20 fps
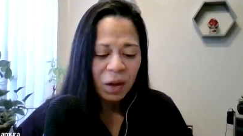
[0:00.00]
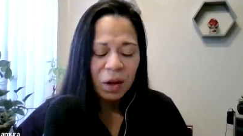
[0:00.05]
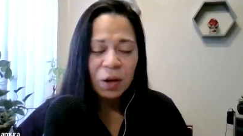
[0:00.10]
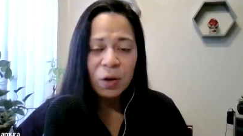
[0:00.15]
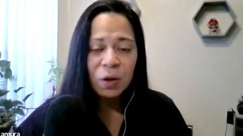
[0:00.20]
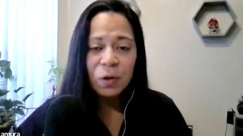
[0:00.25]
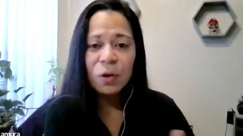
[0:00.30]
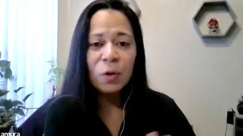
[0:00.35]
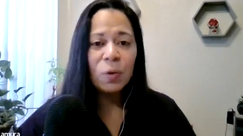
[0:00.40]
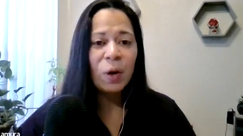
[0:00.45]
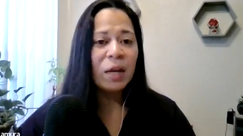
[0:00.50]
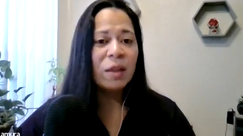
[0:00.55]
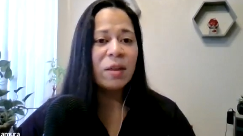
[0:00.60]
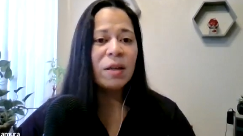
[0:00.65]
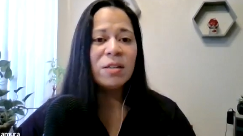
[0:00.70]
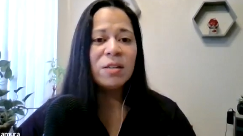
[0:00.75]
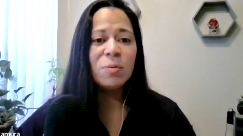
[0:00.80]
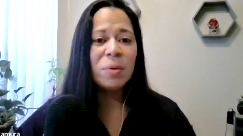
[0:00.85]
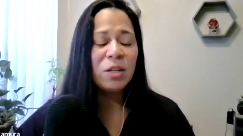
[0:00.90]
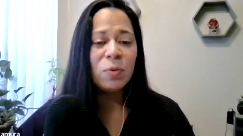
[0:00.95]
the correct
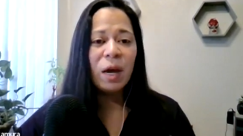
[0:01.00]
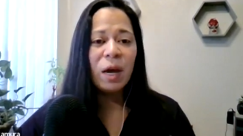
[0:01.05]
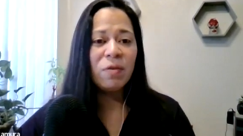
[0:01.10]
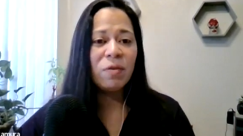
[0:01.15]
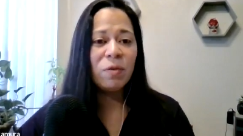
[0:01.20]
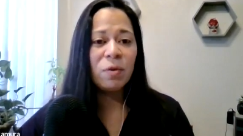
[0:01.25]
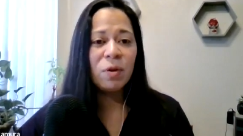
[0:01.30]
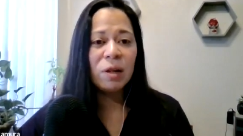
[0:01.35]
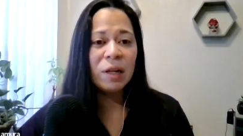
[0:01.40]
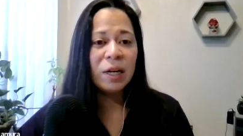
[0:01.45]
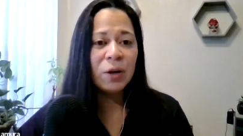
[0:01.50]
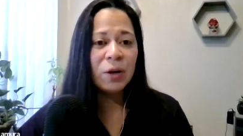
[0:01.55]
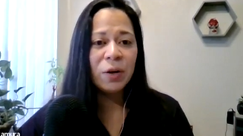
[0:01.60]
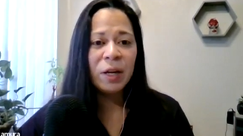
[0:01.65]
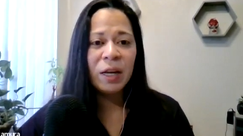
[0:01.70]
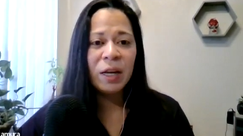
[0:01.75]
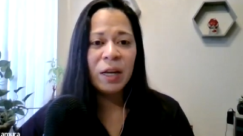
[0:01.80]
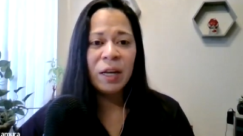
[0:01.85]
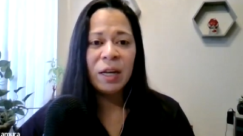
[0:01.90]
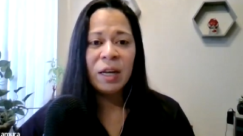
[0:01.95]
things in place. We have
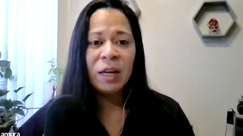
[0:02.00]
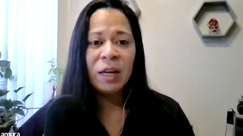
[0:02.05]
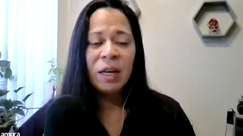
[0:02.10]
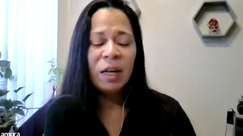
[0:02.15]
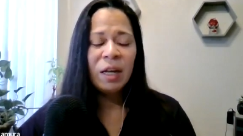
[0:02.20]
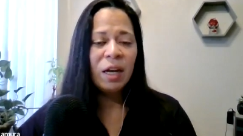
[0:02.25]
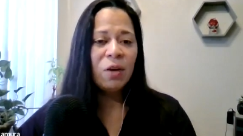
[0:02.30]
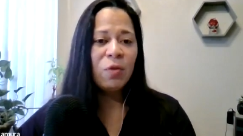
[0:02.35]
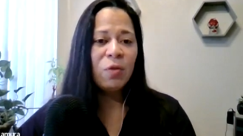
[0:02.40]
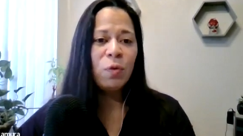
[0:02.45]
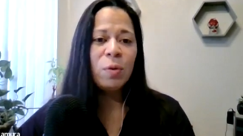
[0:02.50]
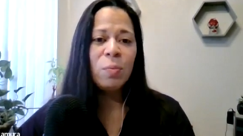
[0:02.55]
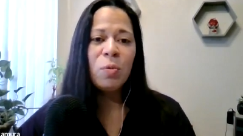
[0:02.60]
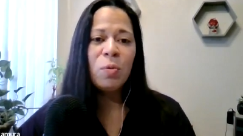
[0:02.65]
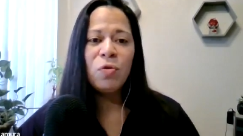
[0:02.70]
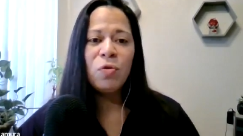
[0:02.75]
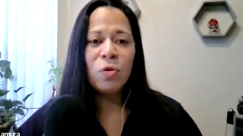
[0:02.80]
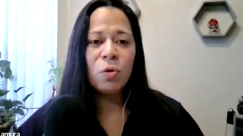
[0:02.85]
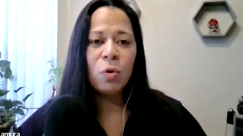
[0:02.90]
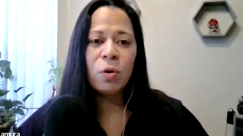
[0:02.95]
clarity if we
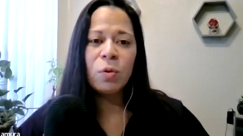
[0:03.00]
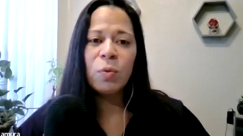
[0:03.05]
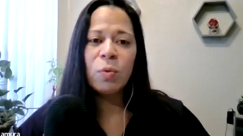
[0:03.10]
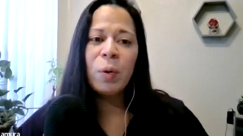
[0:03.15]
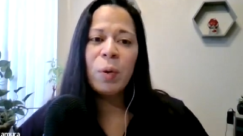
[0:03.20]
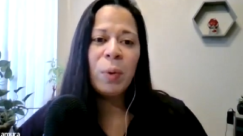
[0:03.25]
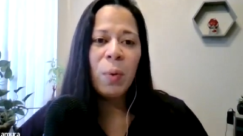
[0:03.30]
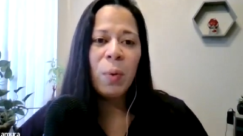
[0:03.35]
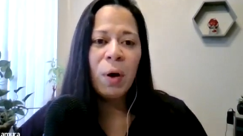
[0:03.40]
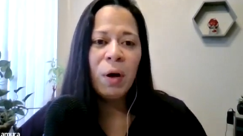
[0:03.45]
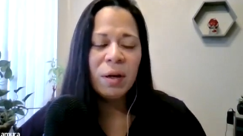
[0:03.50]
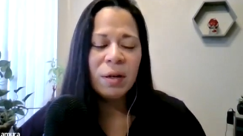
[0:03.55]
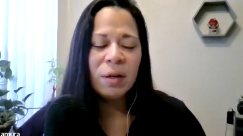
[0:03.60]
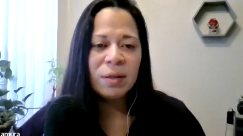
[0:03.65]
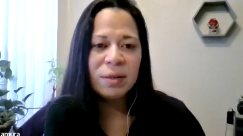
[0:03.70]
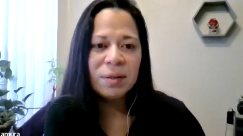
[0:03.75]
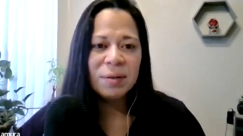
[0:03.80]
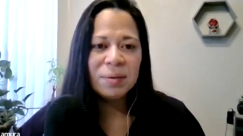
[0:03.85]
move toward what we want.